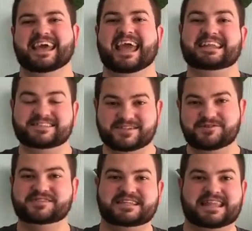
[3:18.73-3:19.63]
And he's
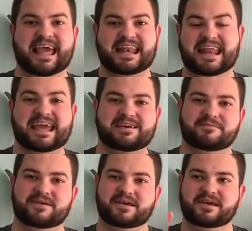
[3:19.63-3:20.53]
using that
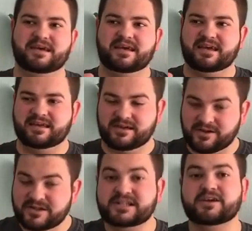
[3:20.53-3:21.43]
name,
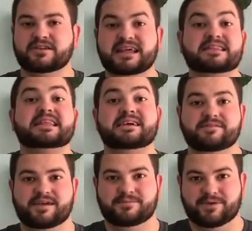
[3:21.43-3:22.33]
clearly
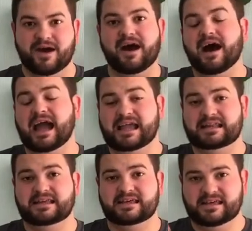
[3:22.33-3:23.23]
leaving
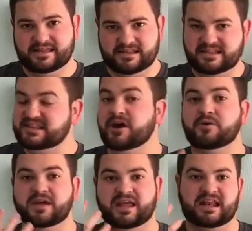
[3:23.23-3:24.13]
behind
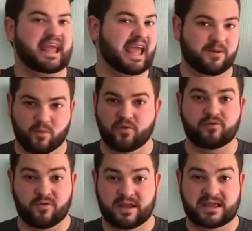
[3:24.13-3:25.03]
Logan and
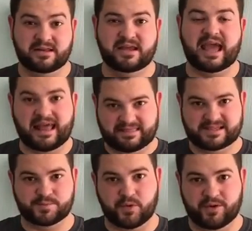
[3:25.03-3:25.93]
Wolverine at
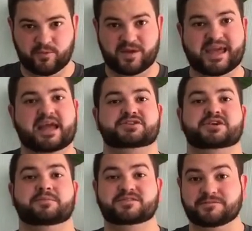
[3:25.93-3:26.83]
this point when we catch
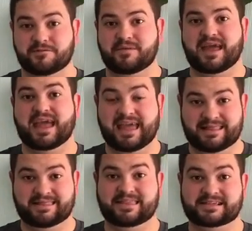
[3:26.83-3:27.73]
up to him
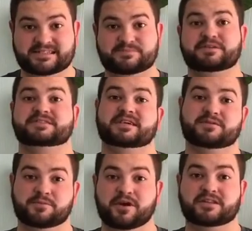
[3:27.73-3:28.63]
in this
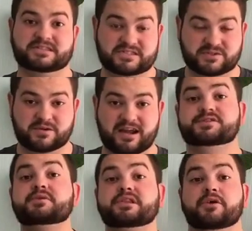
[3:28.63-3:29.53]
particular part of the story.
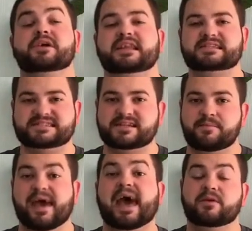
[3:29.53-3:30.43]
So Logan is in a
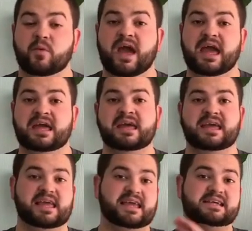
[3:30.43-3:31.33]
bad way.
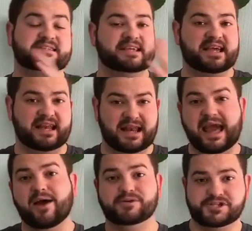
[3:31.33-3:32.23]
He is
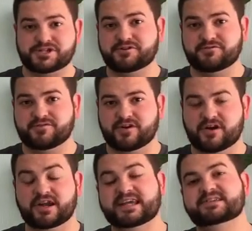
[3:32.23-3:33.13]
now a
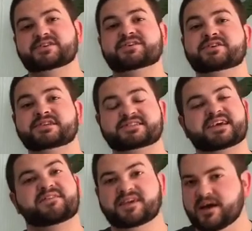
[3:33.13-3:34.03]
chauffeur. He's clearly
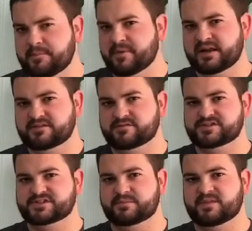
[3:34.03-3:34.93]
saving up money for
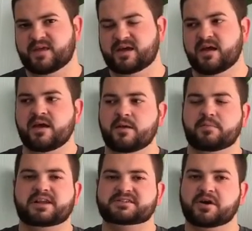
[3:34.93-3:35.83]
something,
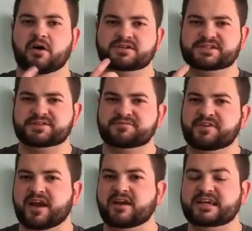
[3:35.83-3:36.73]
but he's also
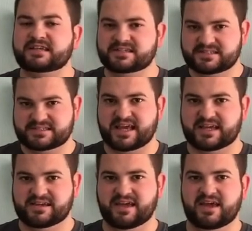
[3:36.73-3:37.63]
very
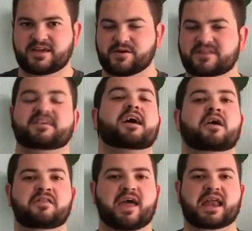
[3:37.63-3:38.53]
sick. You can
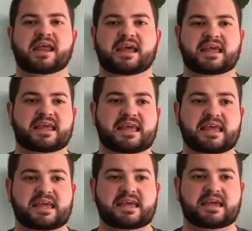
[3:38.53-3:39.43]
tell that
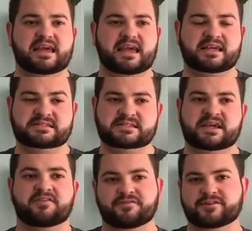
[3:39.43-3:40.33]
he is
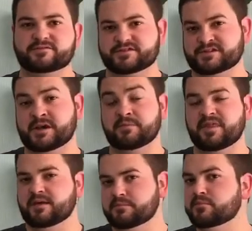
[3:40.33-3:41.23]
suffering from
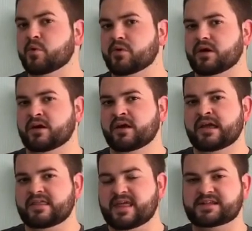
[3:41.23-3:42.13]
something more
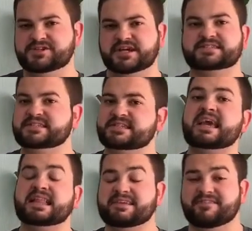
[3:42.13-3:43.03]
than just his
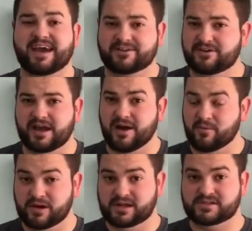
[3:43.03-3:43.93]
healing factor not
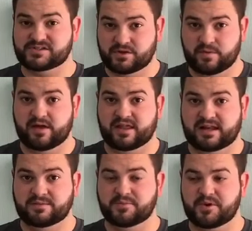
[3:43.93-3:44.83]
working so well
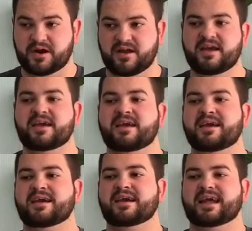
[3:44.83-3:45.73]
anymore.
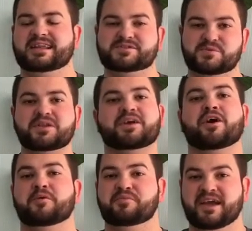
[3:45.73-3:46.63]
And it's really
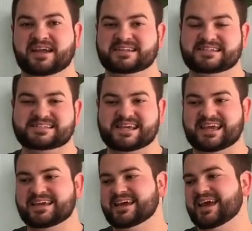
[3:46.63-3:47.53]
heartbreaking to see.